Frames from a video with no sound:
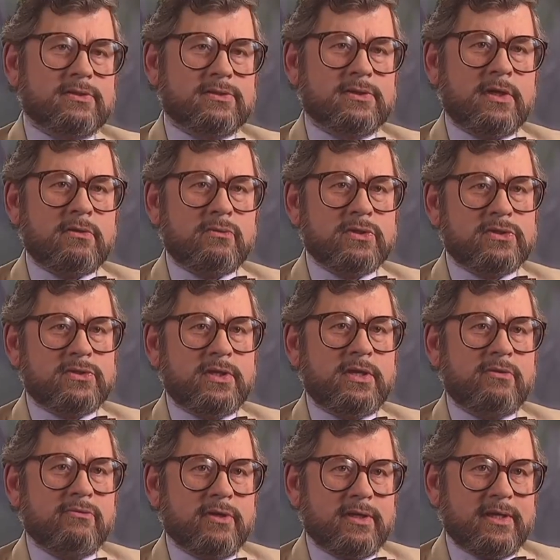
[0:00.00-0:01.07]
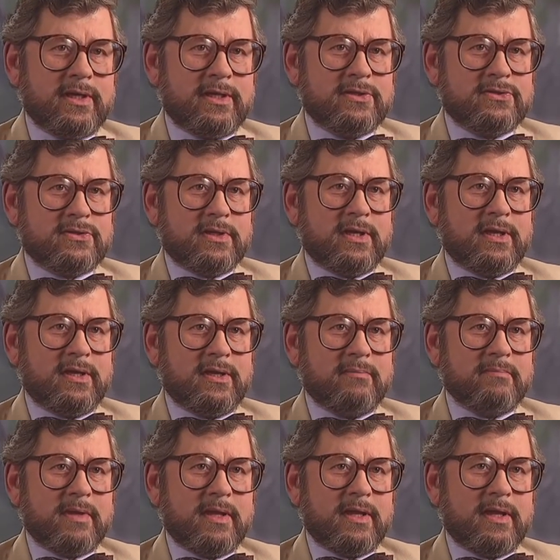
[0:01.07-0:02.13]
Darwin's theory is,
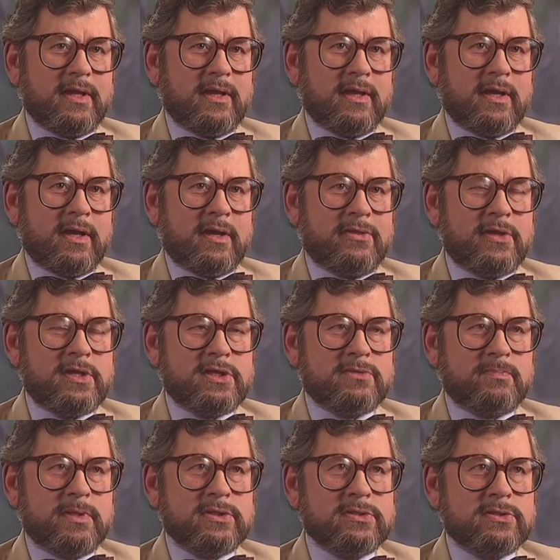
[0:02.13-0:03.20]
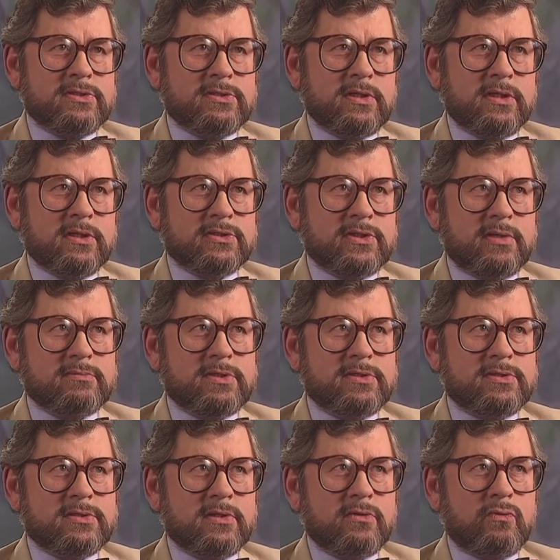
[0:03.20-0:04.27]
I think it's been accepted
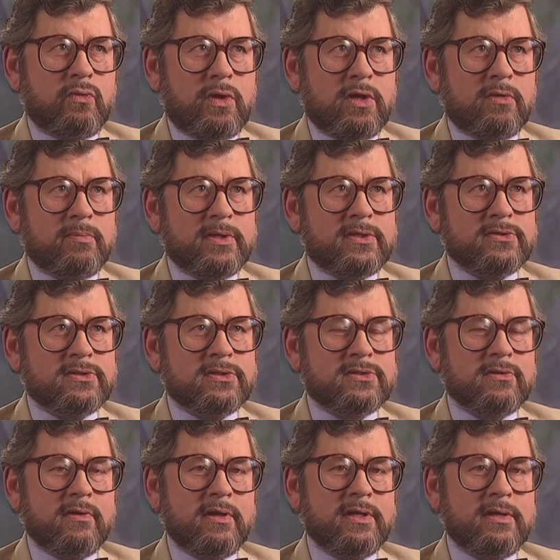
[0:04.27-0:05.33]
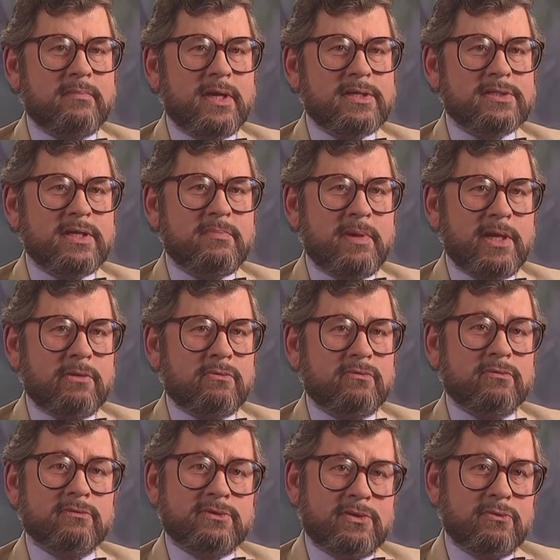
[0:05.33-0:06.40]
so well because it's an immensely
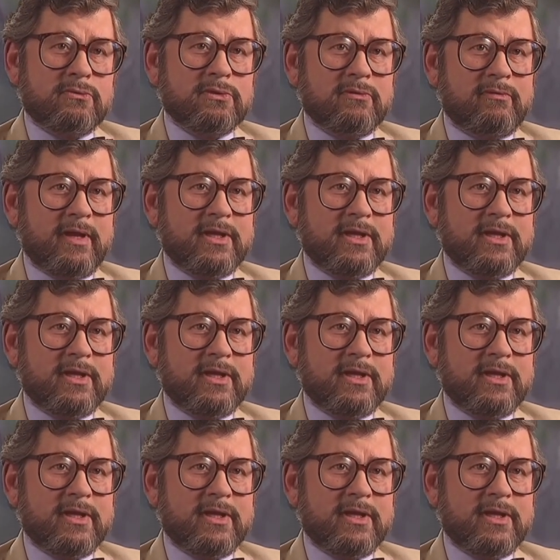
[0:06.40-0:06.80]
powerful tool of